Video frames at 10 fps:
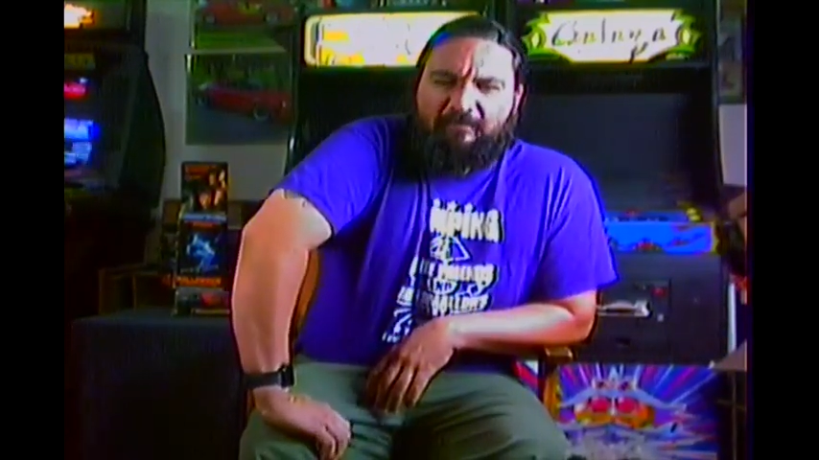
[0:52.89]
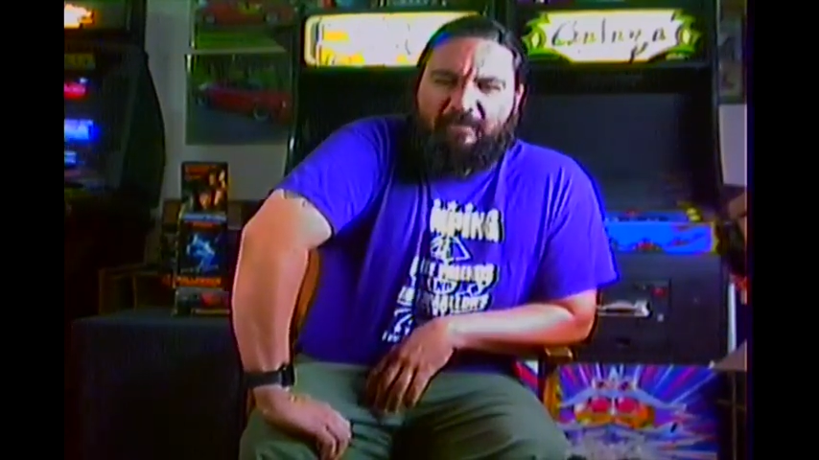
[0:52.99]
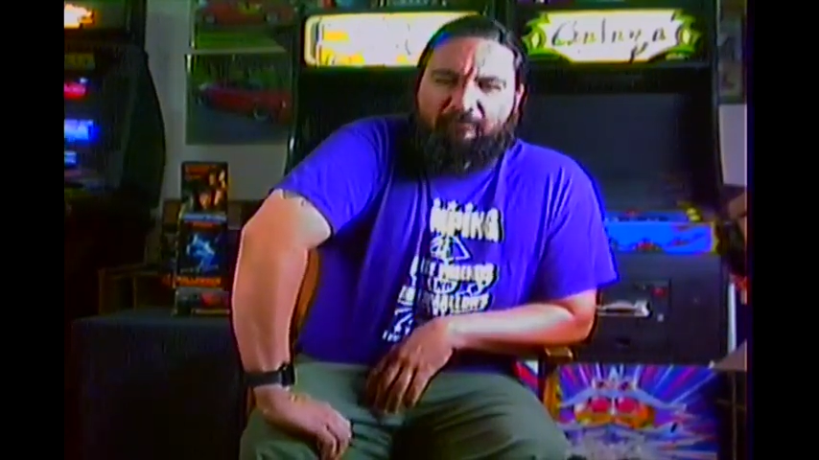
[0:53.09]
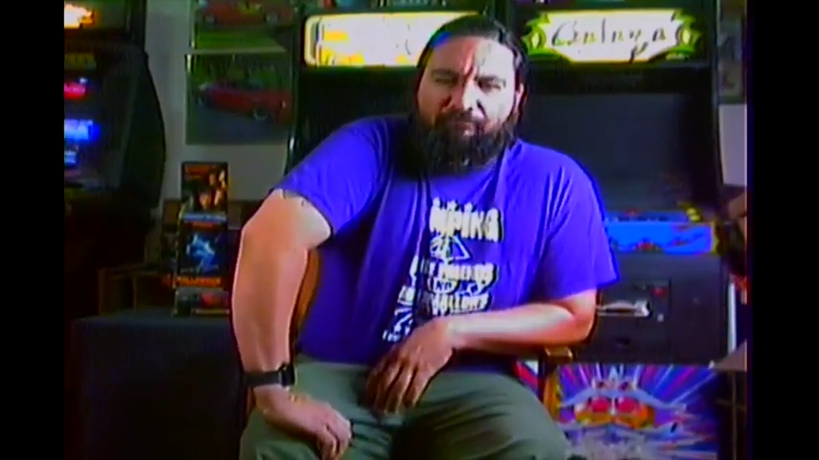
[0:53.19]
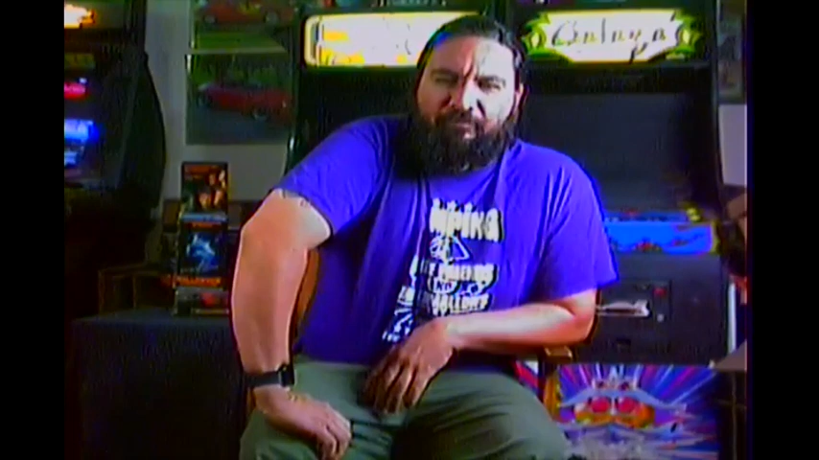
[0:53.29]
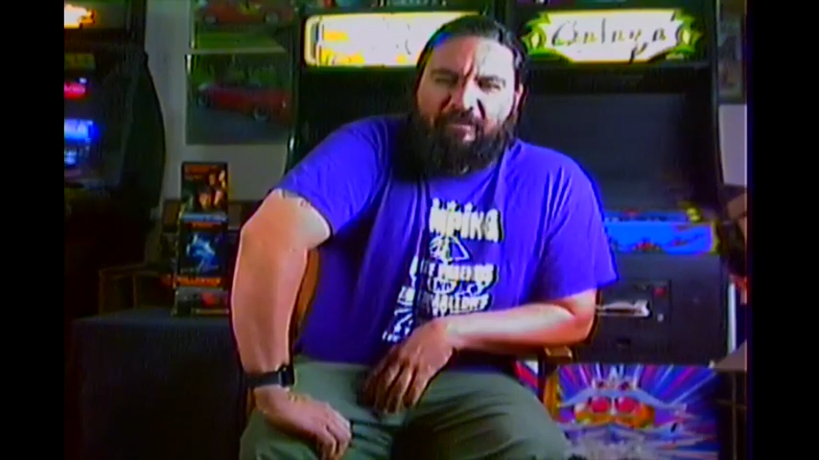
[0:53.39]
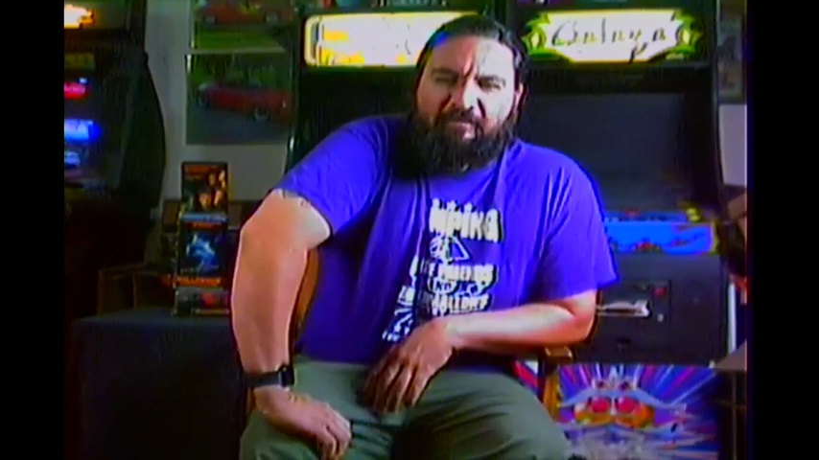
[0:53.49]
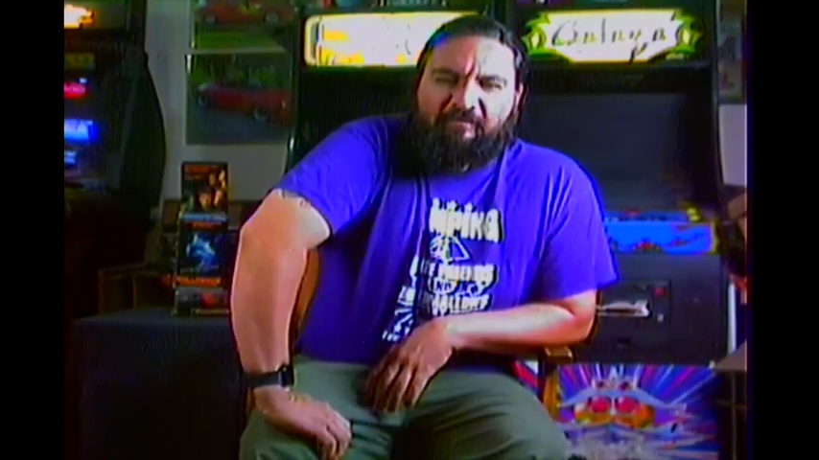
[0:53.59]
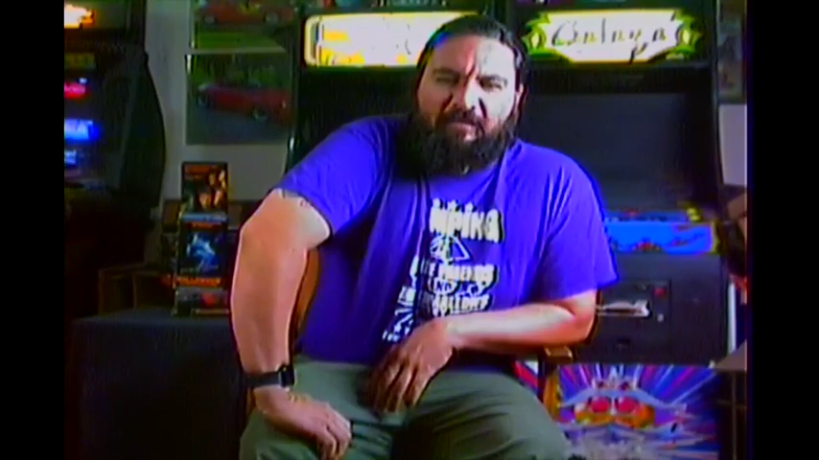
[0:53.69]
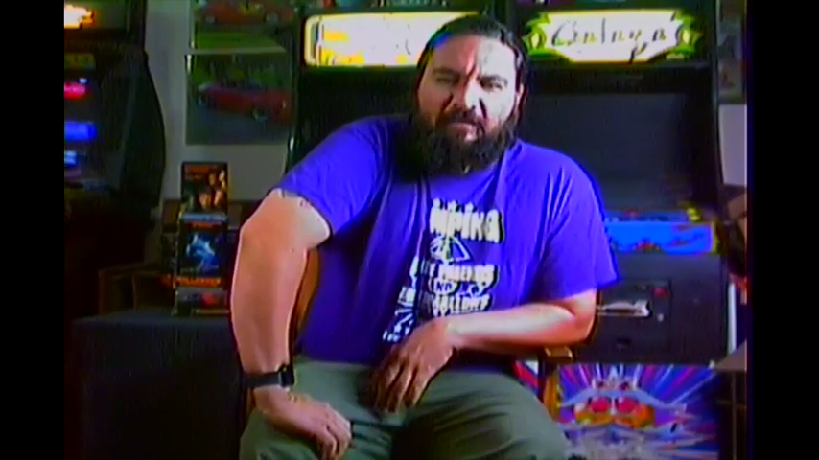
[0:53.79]
it
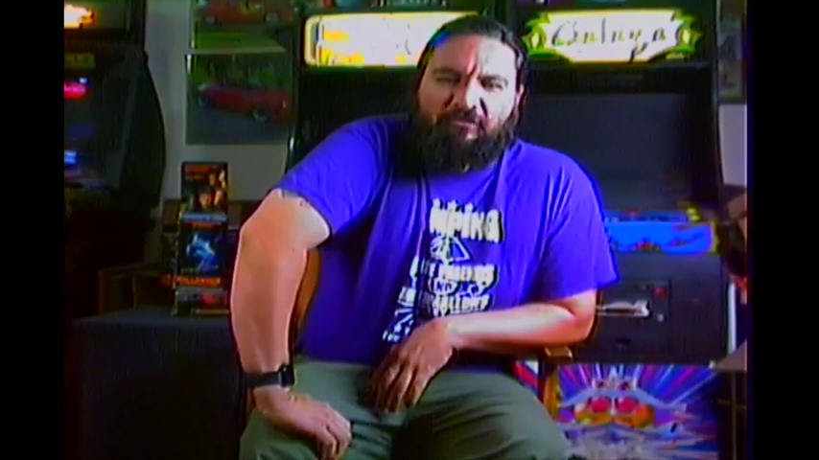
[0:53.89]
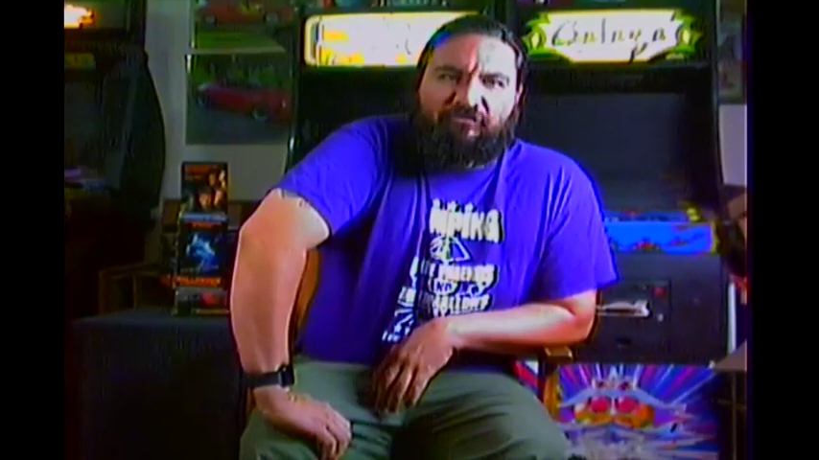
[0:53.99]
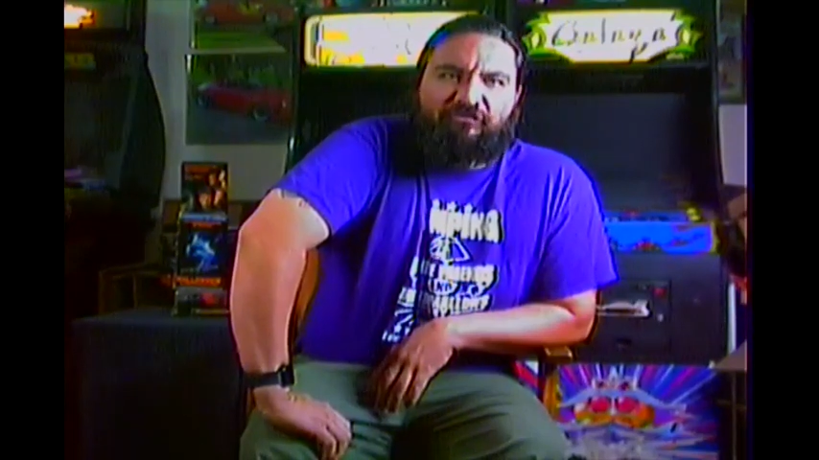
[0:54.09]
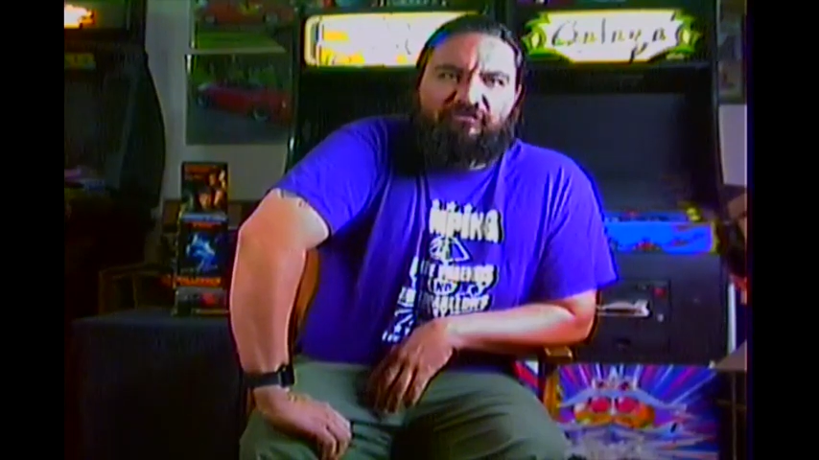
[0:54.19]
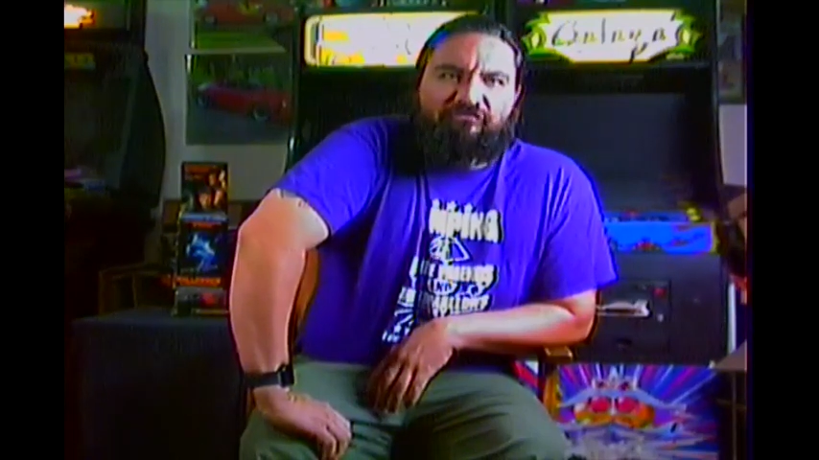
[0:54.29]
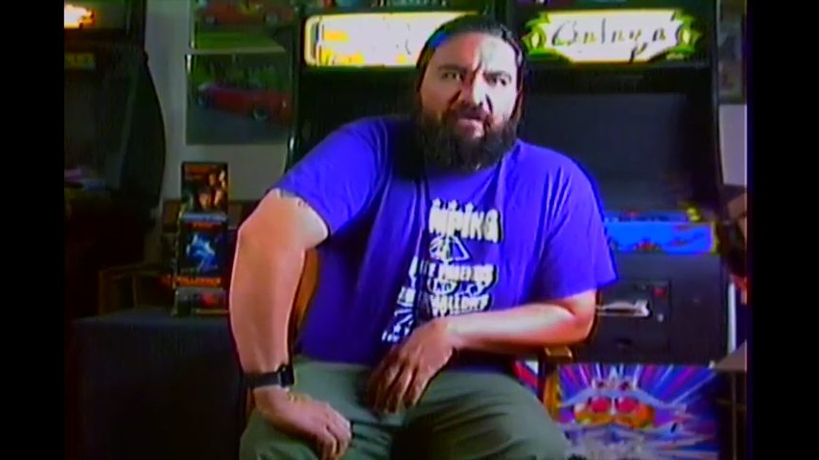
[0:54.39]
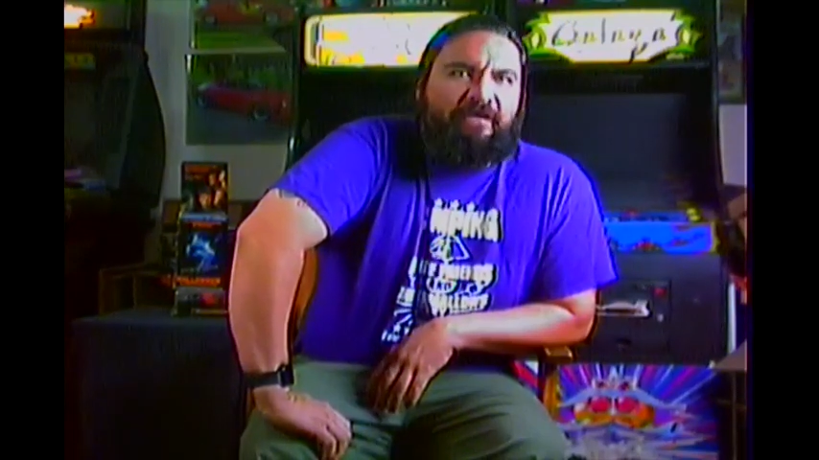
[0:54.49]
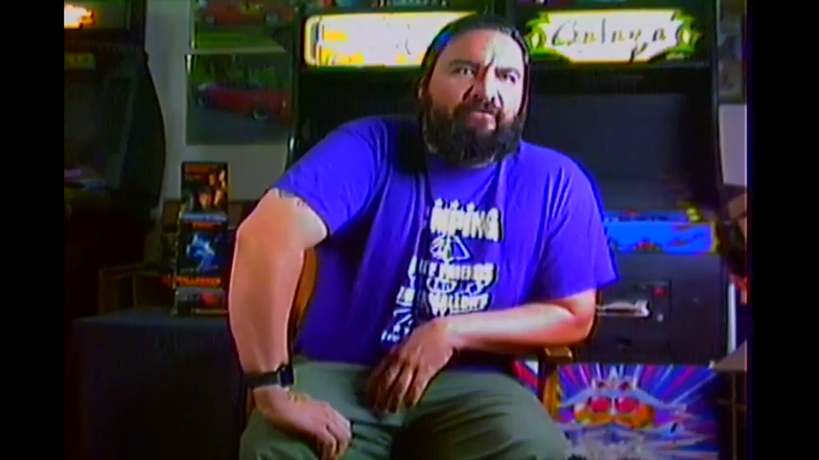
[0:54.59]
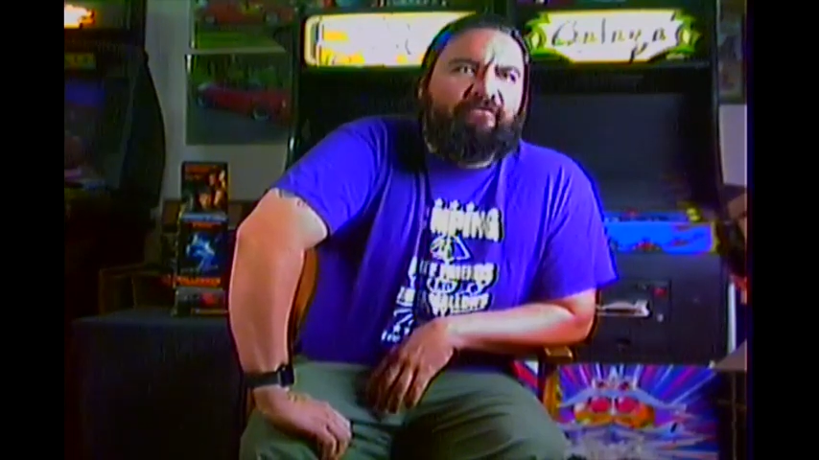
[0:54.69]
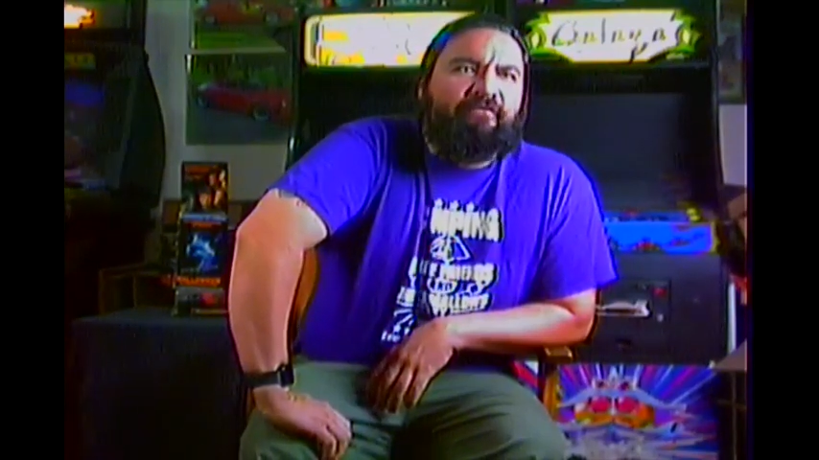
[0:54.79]
plays it a little straighter